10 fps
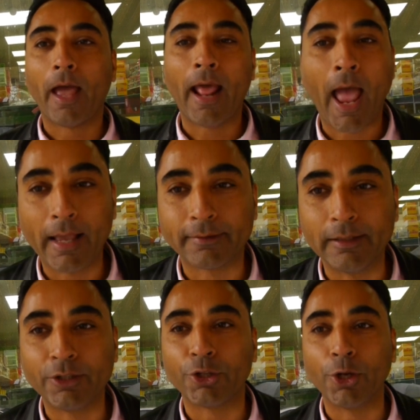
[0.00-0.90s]
an housing
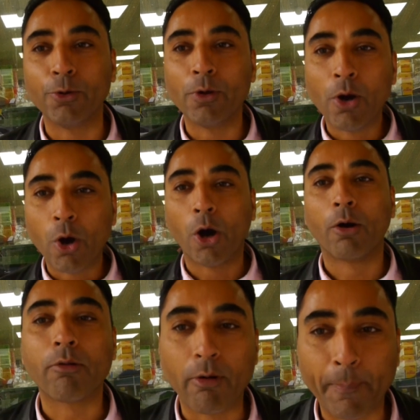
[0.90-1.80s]
issue
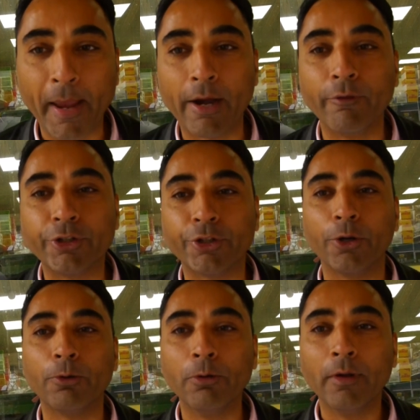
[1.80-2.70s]
or a repair
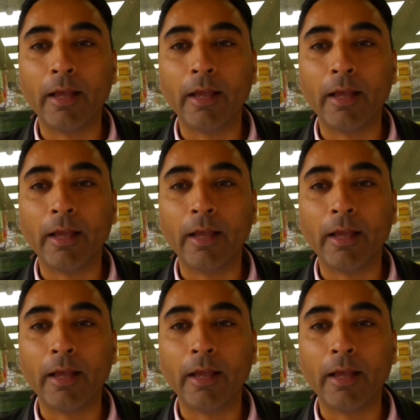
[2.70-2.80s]
issue